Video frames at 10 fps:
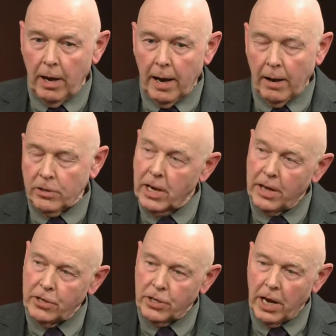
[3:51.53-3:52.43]
outside the
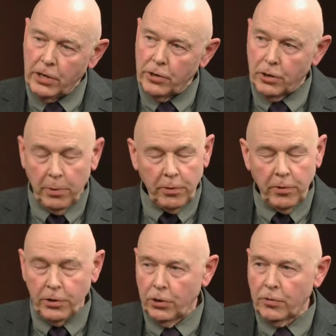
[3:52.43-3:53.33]
station has been
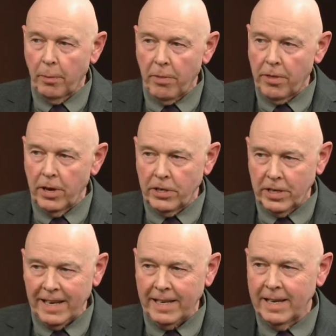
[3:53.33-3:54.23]
reduced from
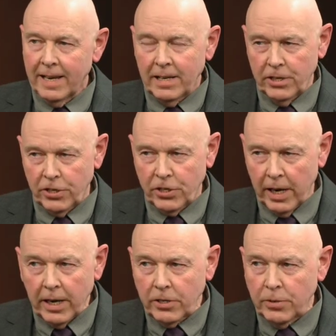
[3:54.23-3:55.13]
13 to
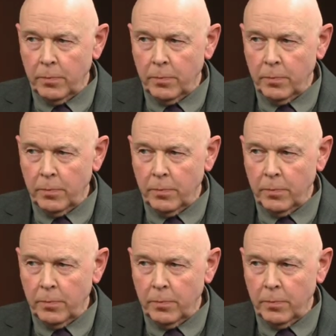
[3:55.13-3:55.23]
6.